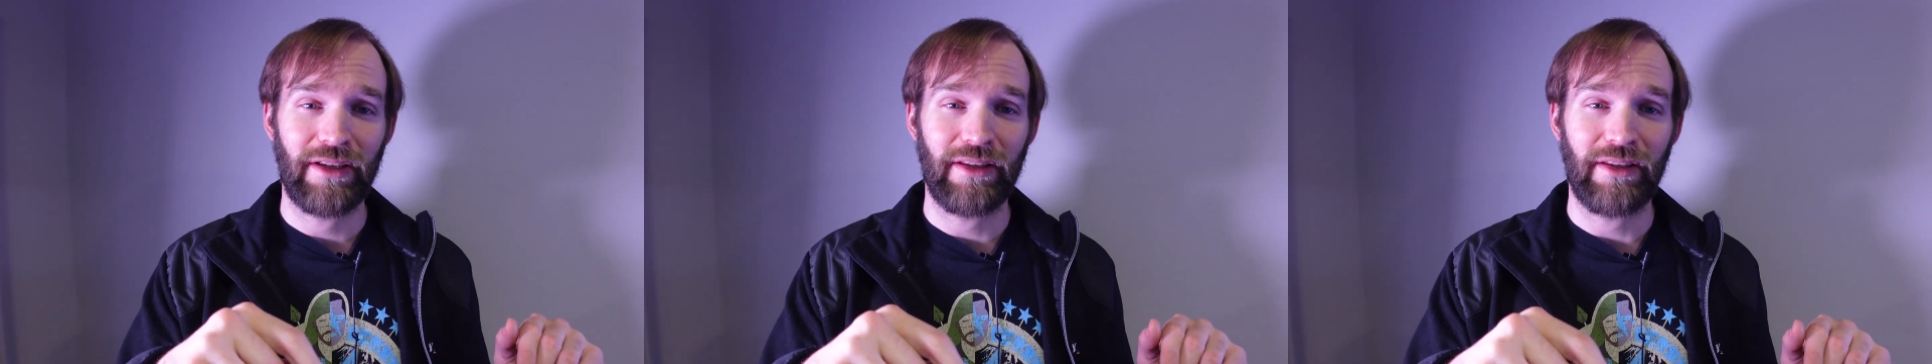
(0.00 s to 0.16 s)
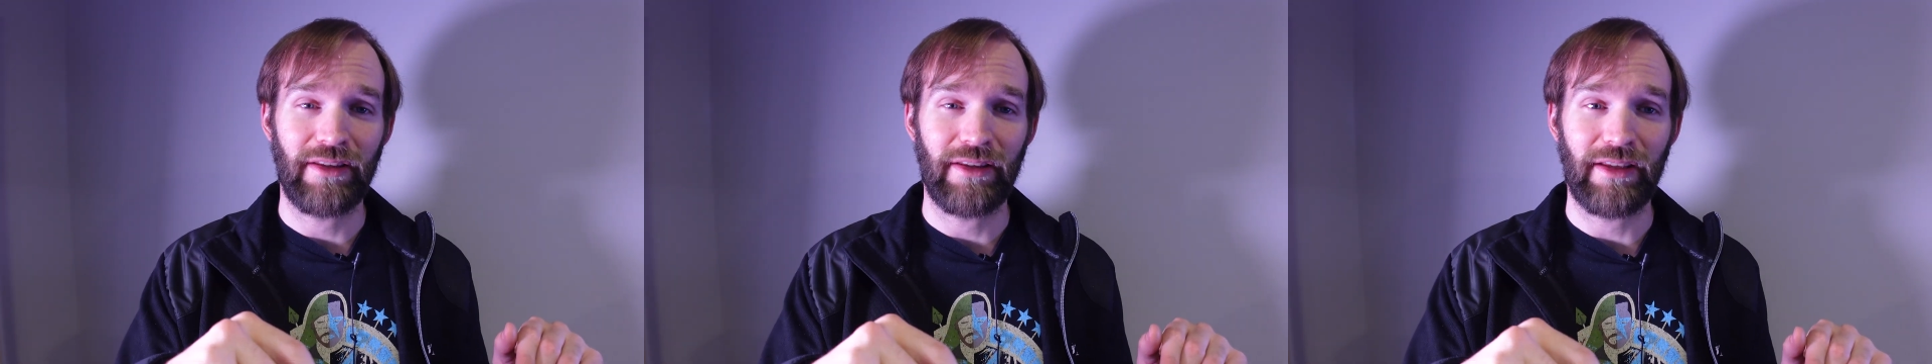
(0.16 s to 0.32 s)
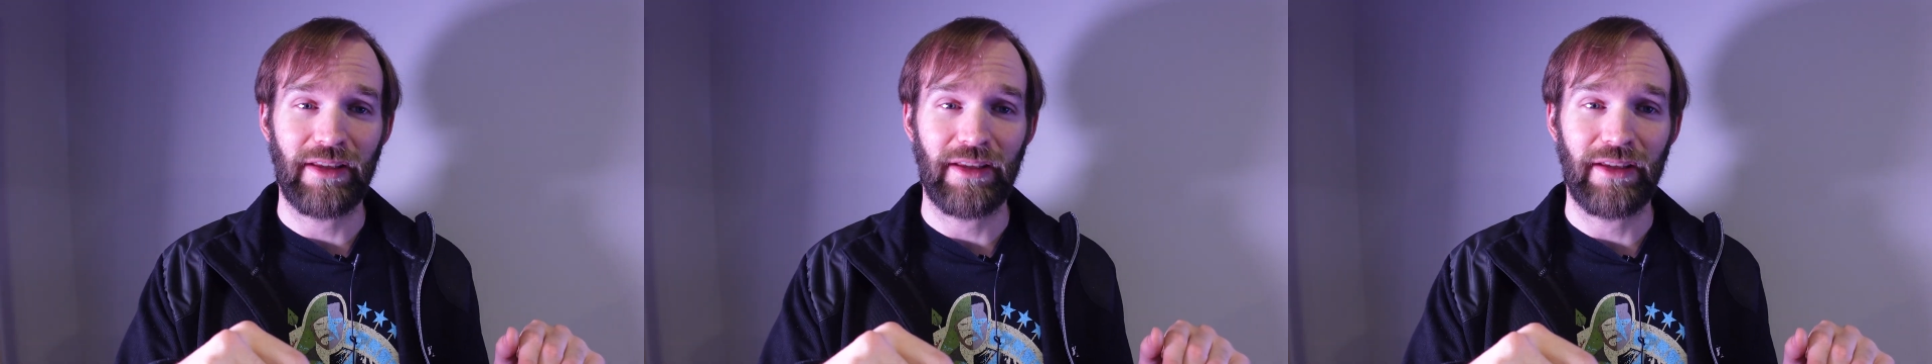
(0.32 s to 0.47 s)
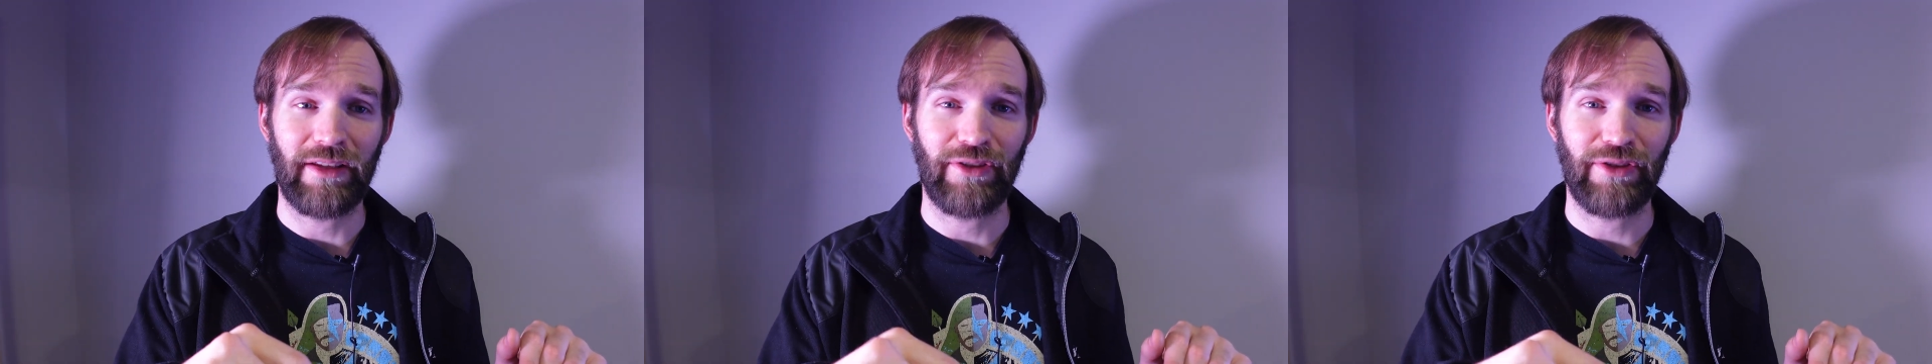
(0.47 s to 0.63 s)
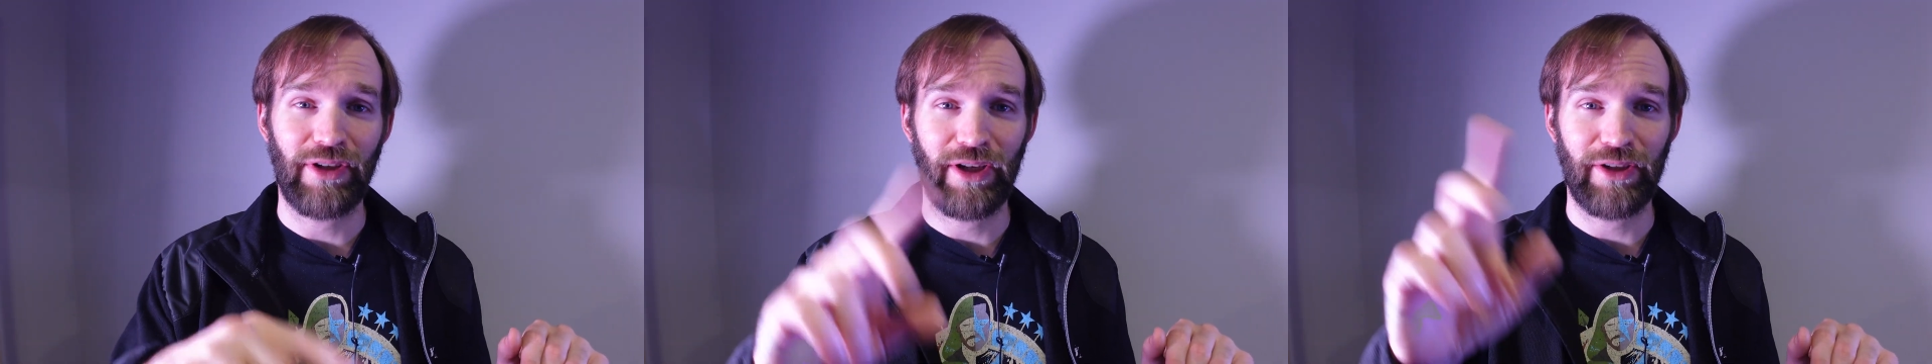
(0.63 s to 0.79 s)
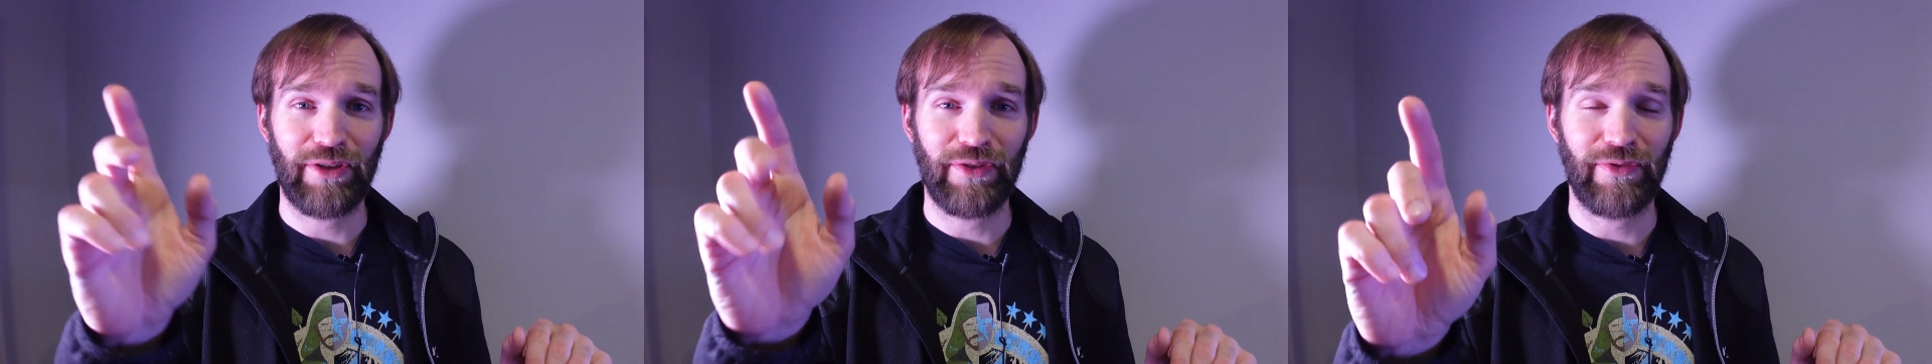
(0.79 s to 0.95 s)
the
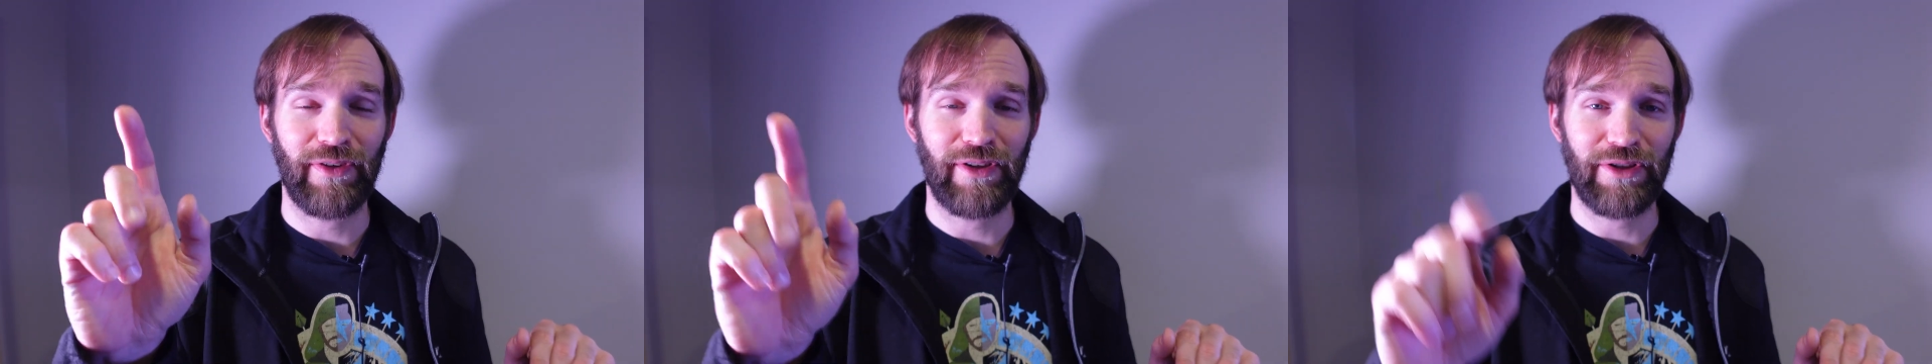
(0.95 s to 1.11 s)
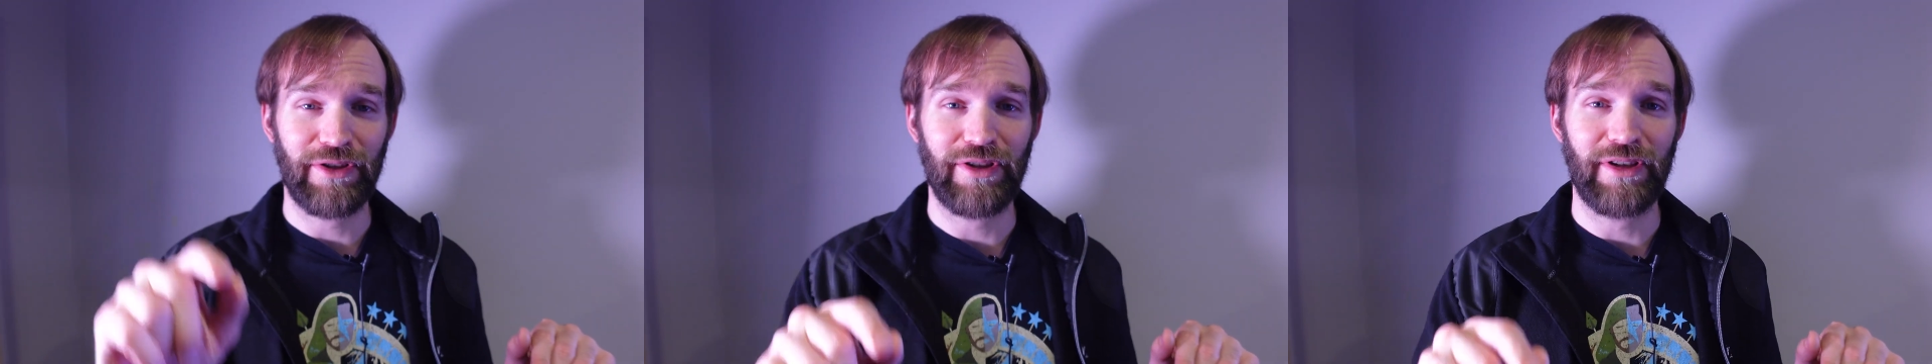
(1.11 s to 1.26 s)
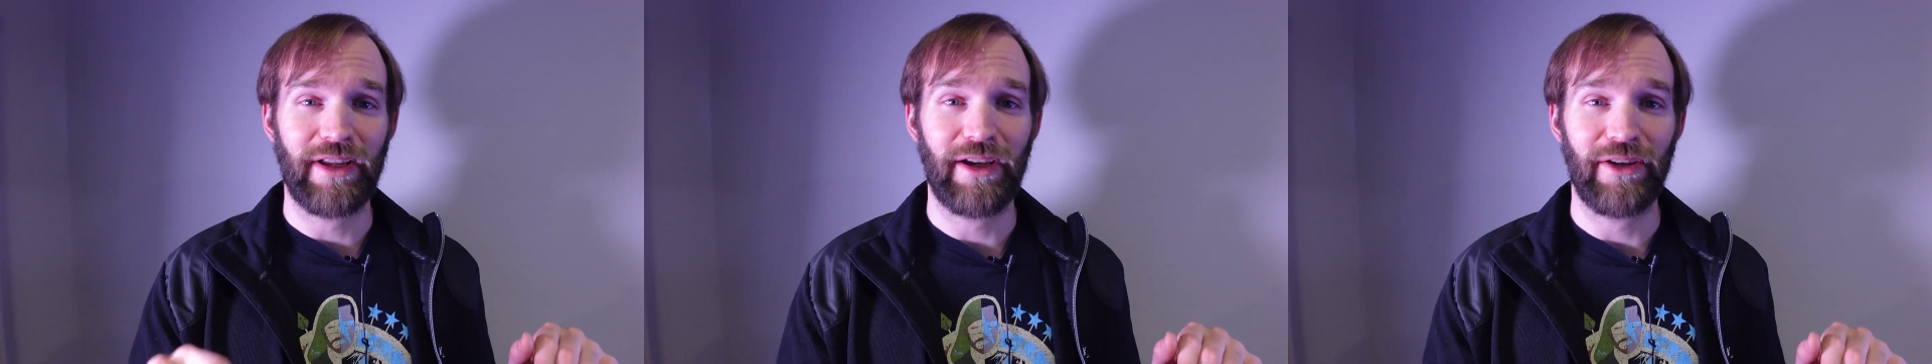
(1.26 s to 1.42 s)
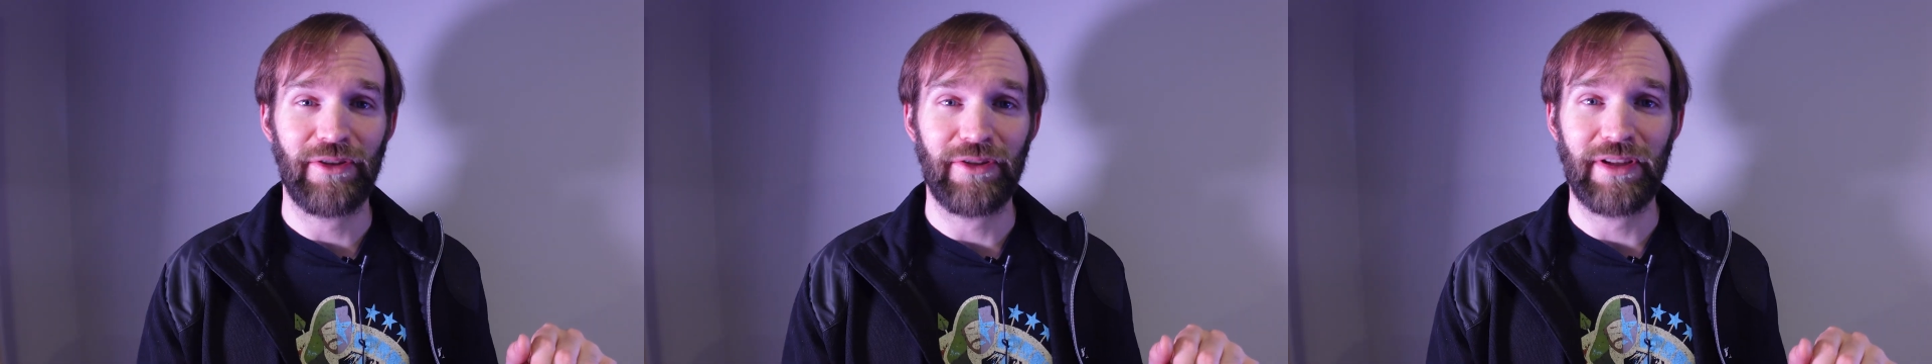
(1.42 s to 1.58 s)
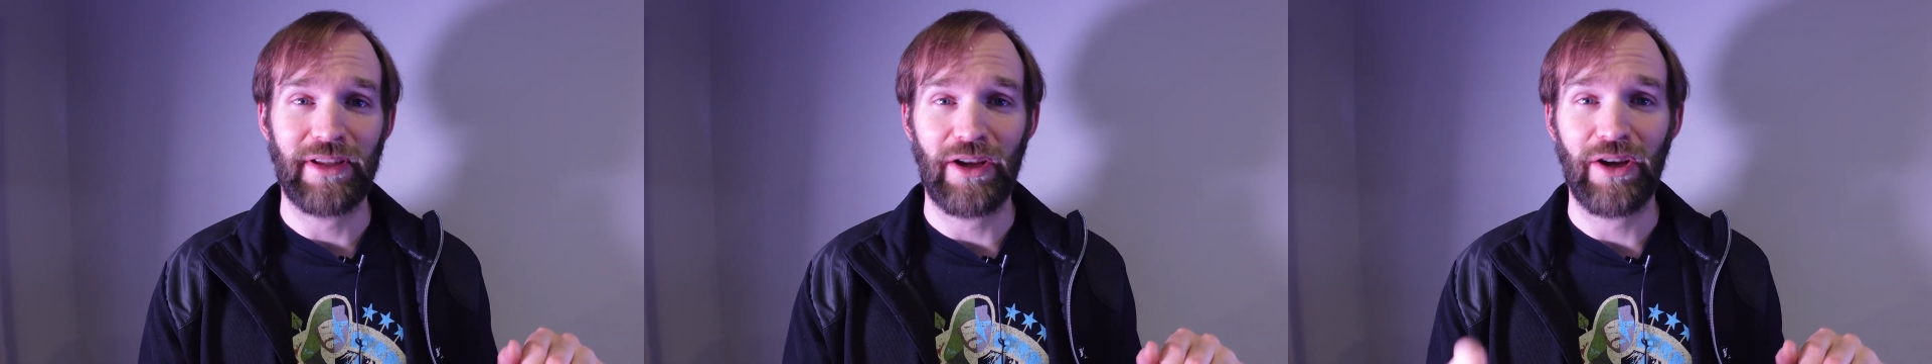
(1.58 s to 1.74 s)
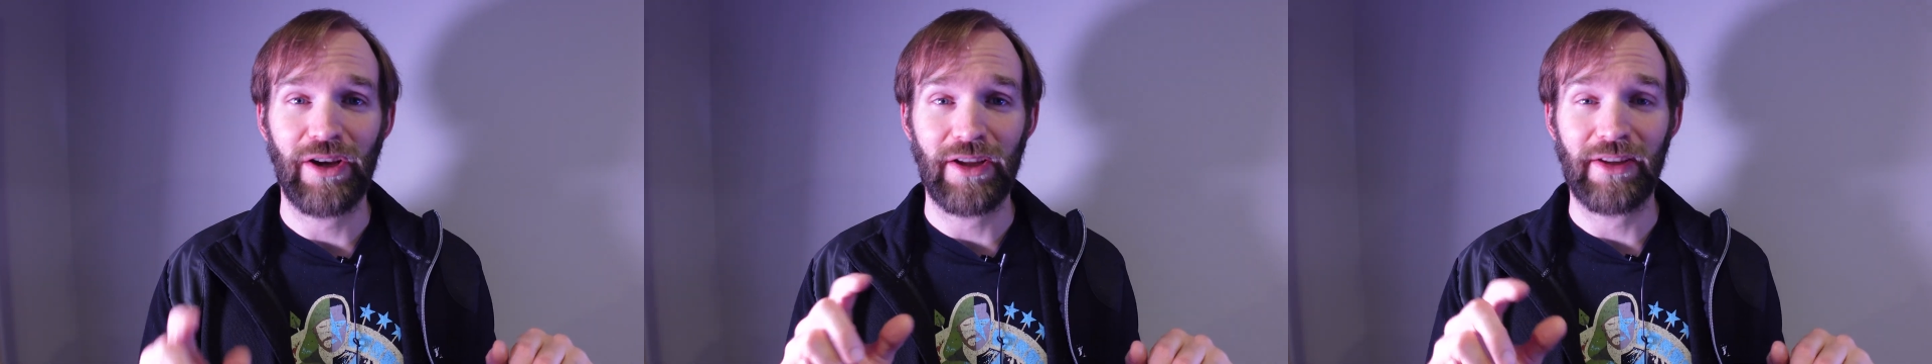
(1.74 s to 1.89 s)
touch
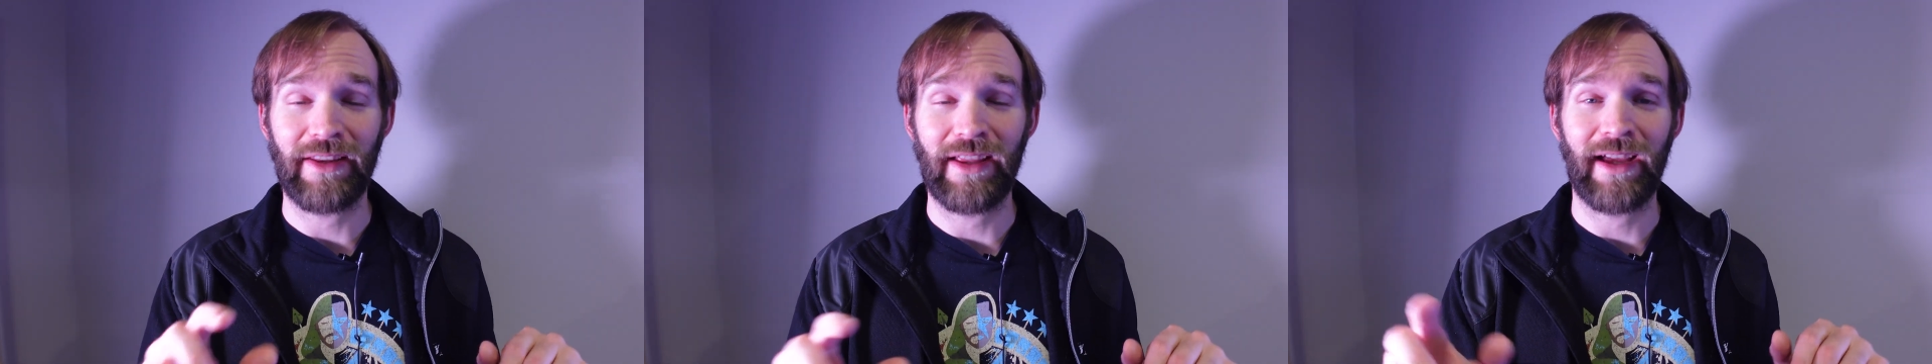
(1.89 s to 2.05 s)
functionality on the